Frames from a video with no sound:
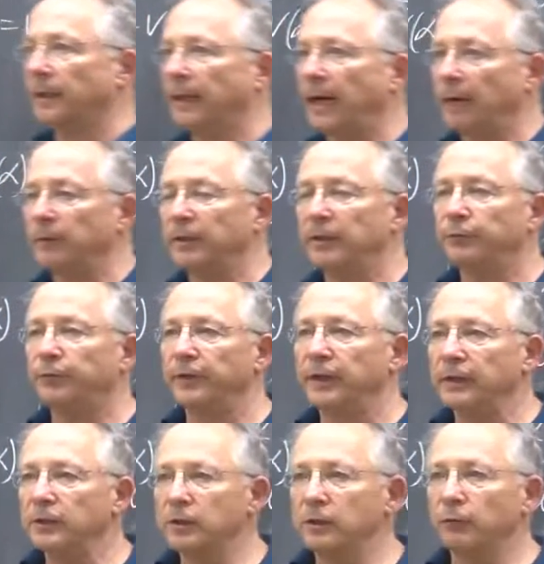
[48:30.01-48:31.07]
Now the
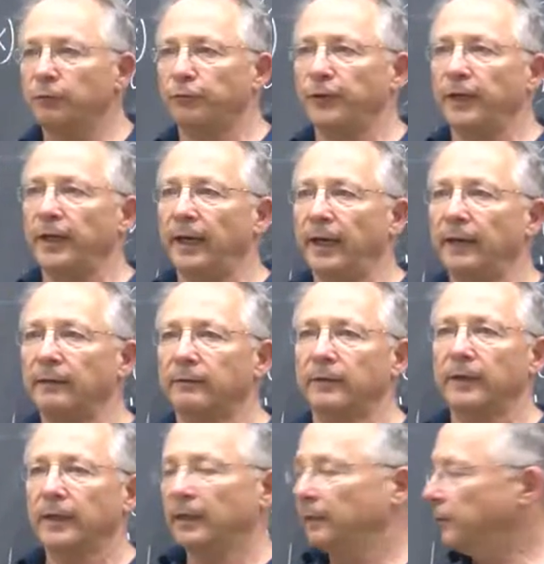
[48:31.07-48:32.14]
definition of V hat
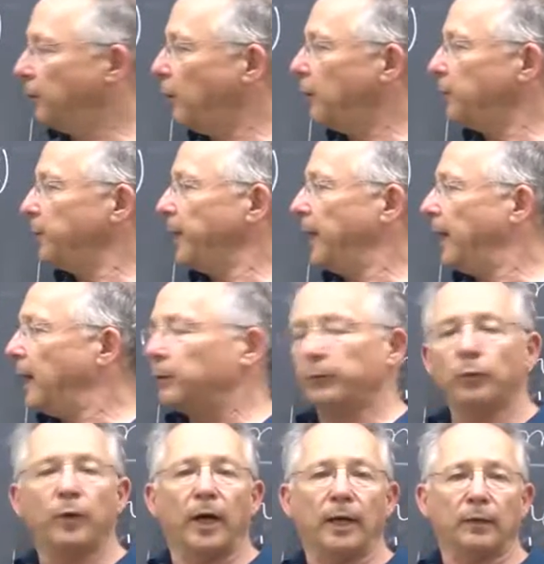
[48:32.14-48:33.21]
told me how
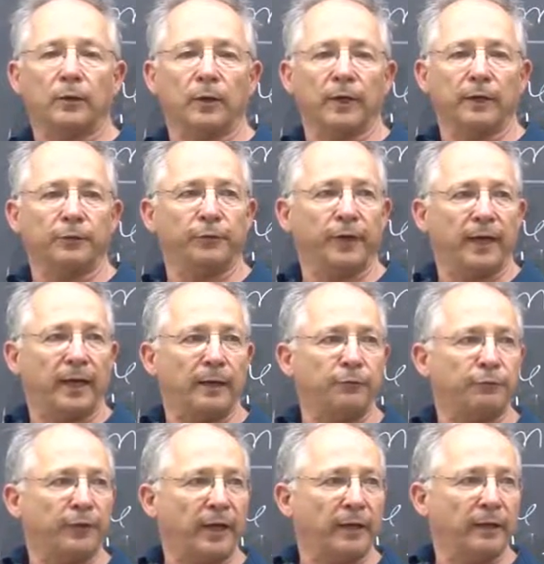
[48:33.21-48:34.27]
to calculate V
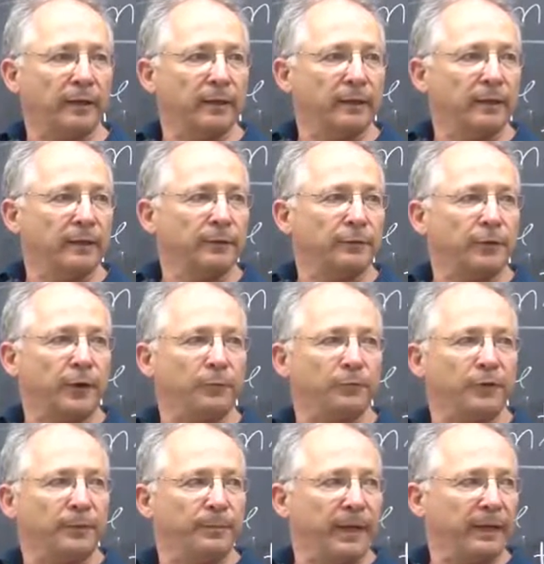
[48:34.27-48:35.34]
alpha from
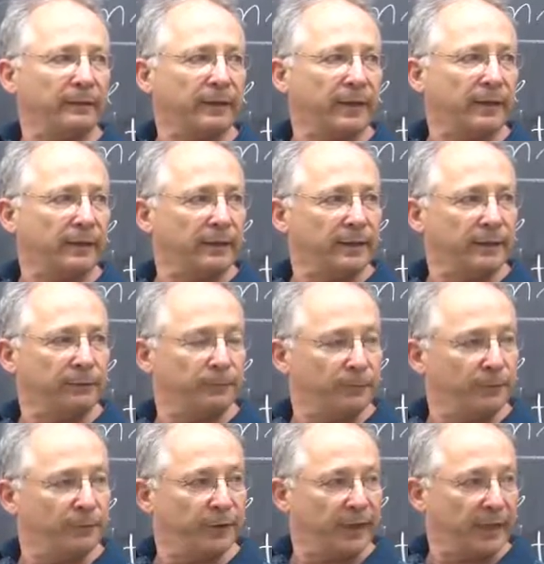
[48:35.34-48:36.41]
V beta and
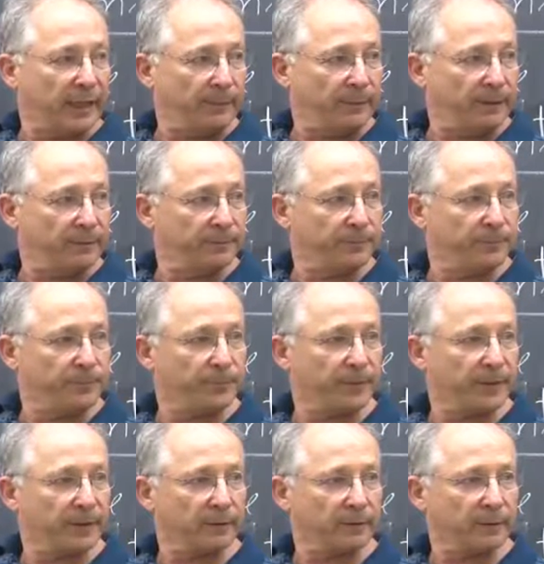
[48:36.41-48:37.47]
V gamma,
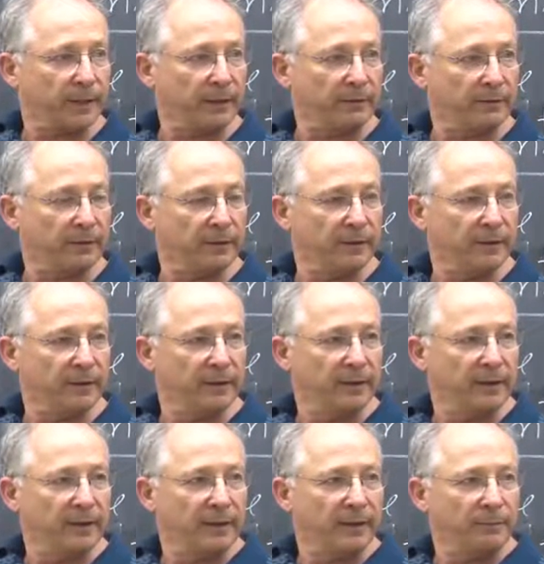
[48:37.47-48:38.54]
right?
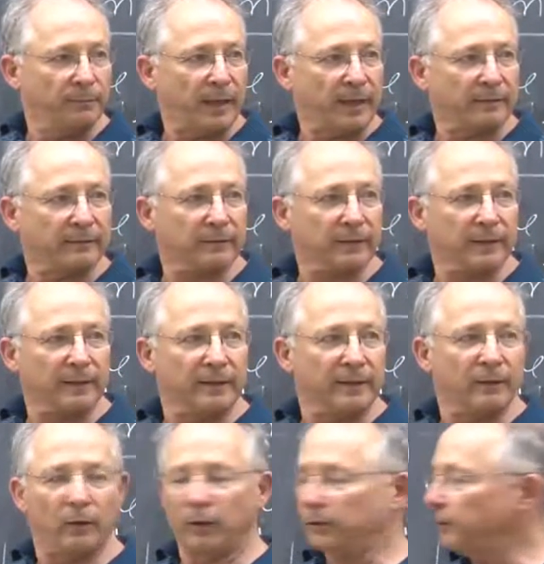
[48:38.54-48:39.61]
But
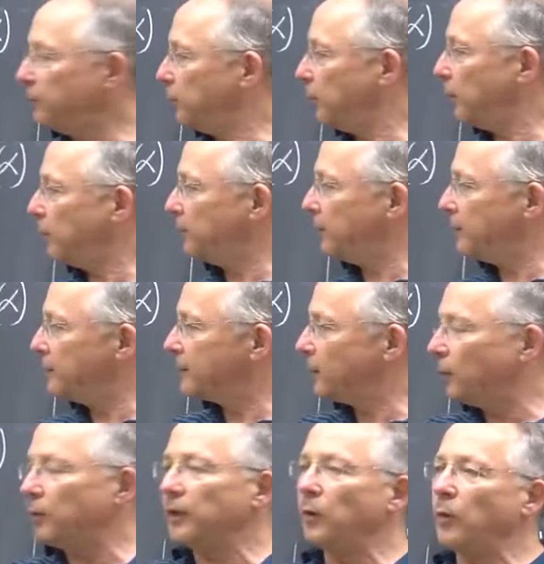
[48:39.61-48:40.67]
in order to know that there's
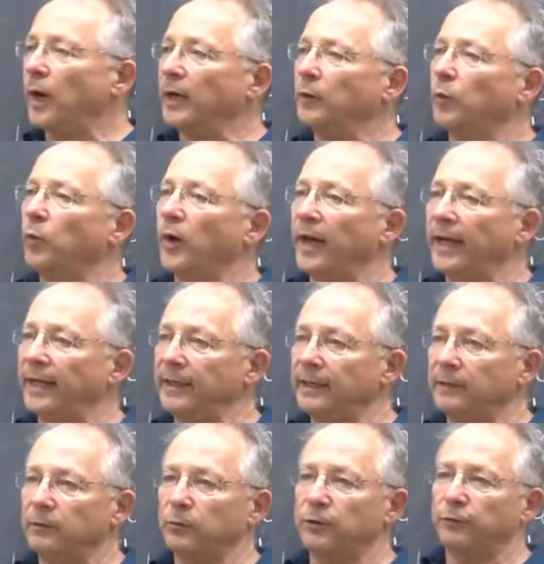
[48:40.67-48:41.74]
only one
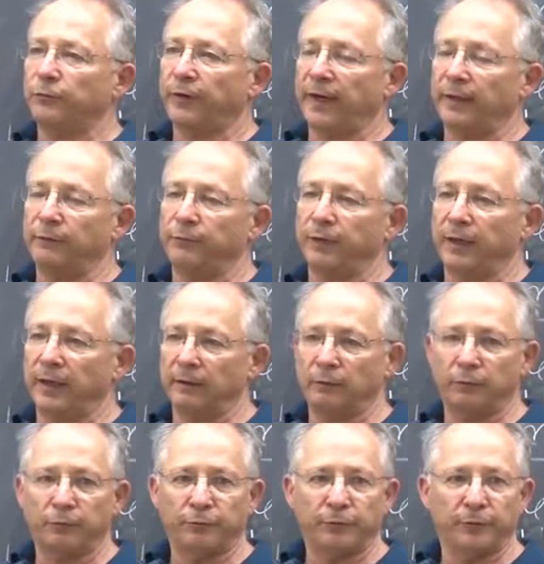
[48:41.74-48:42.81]
way to define V hat
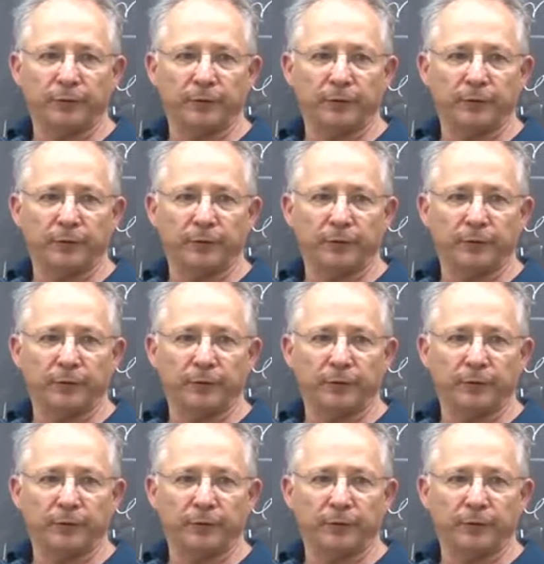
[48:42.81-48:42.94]
of